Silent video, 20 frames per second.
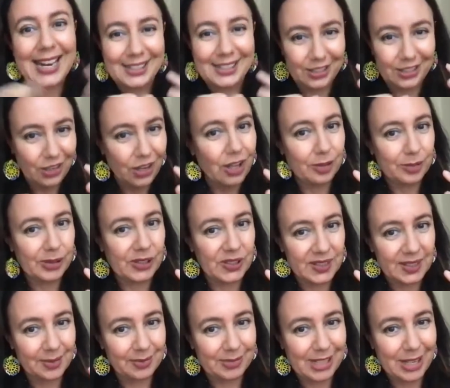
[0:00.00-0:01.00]
it all,
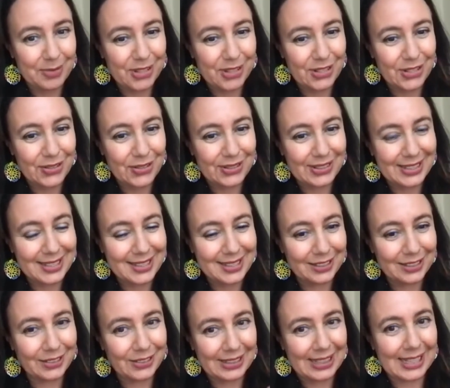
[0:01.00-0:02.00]
because sometimes, it
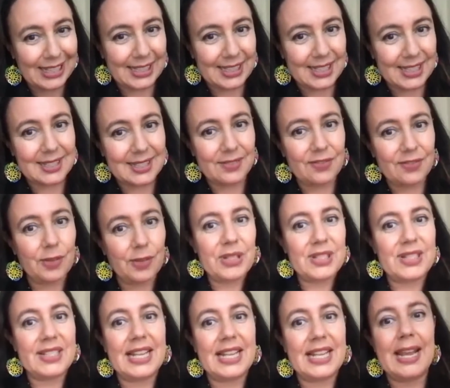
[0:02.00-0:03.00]
doesn't look like it's from
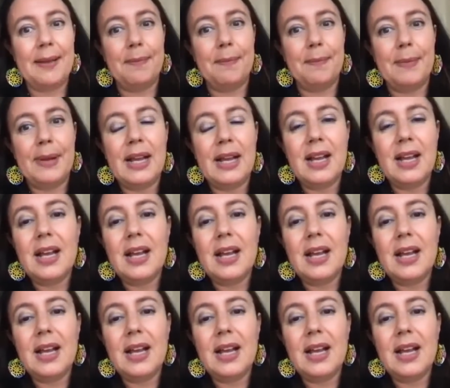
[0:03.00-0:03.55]
the same